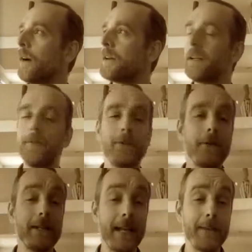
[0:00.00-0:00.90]
I don't even know
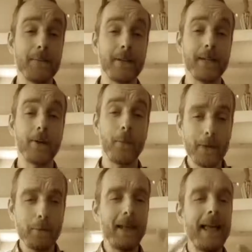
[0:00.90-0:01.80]
the name of it. Not when
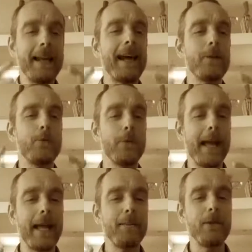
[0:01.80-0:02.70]
you're playing an actual
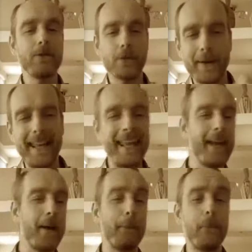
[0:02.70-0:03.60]
game, but you just go and
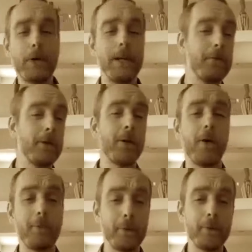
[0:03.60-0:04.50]
hit a bucket full of
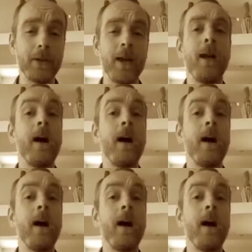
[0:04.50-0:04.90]
golf balls.